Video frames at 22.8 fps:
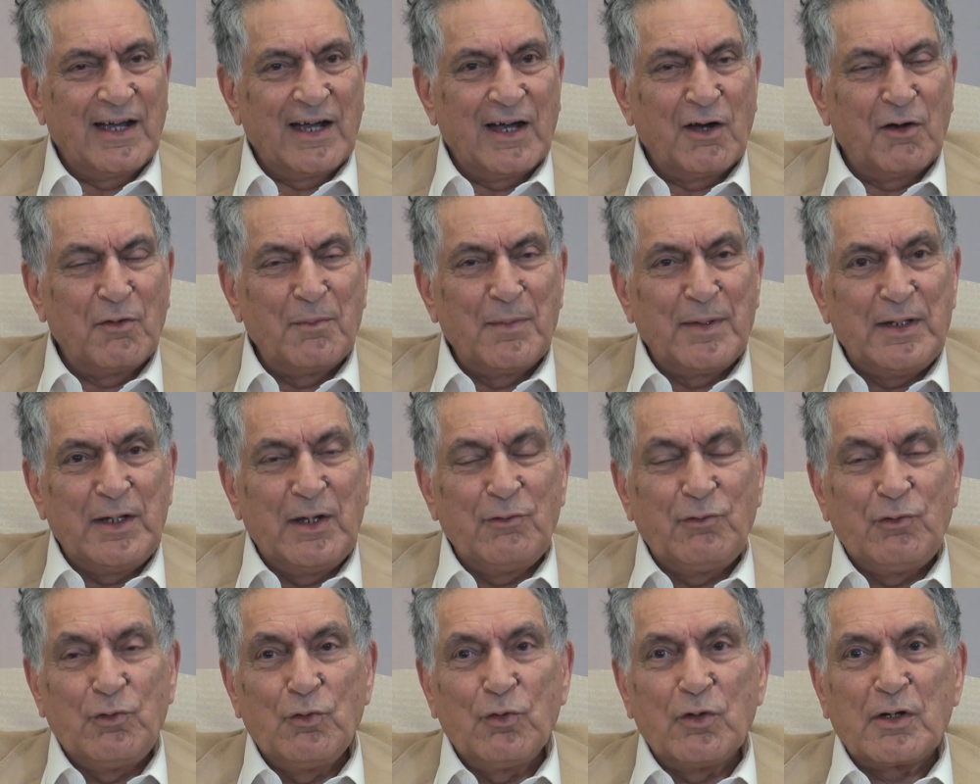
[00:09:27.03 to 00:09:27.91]
How many
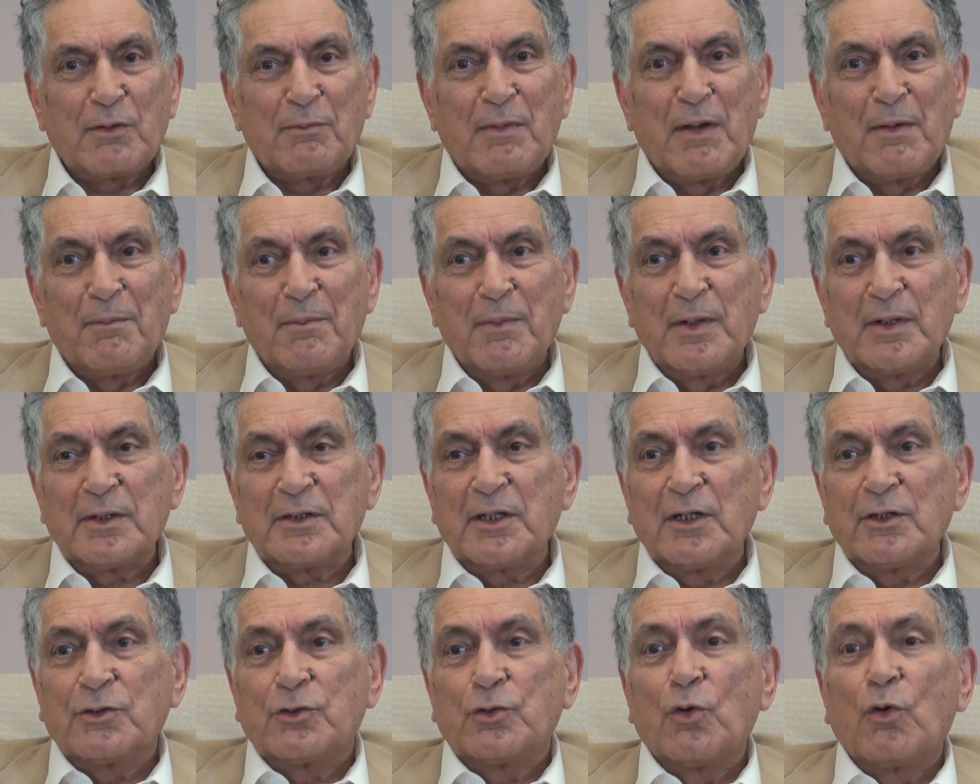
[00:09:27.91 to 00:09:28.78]
of you remembered
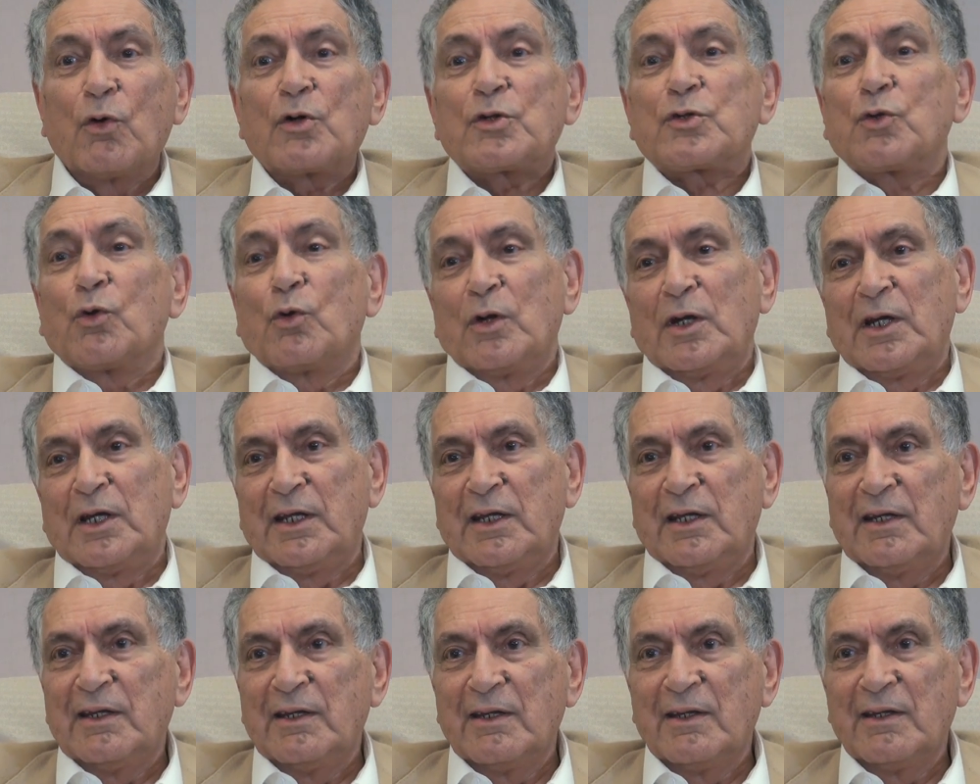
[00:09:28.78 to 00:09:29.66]
the jokes
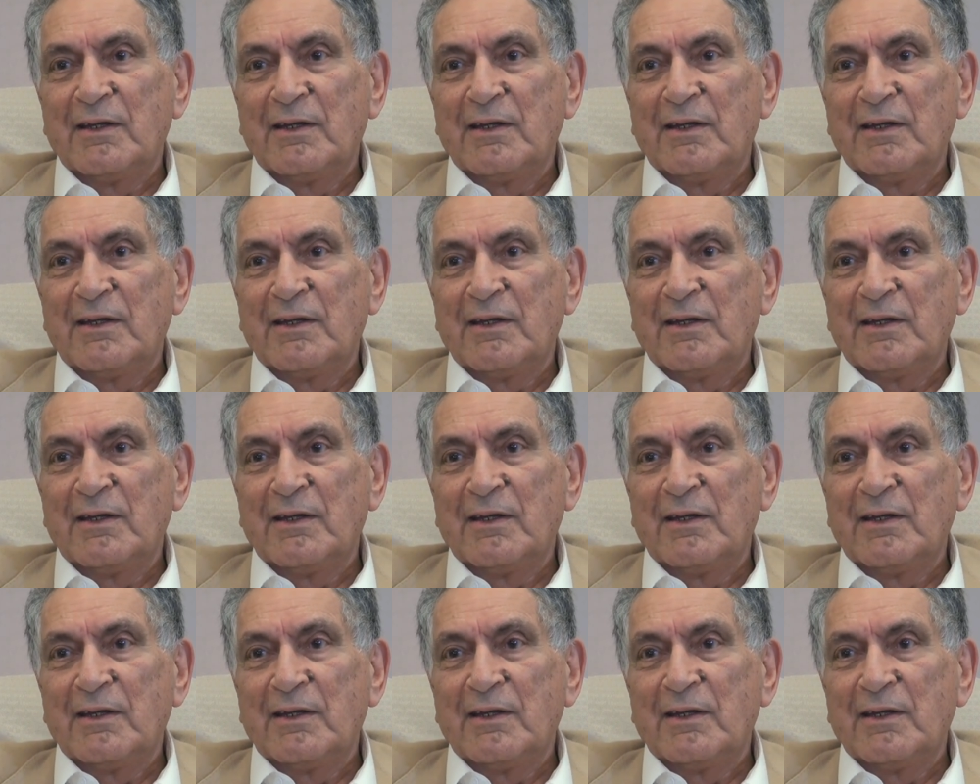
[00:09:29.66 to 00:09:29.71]
only?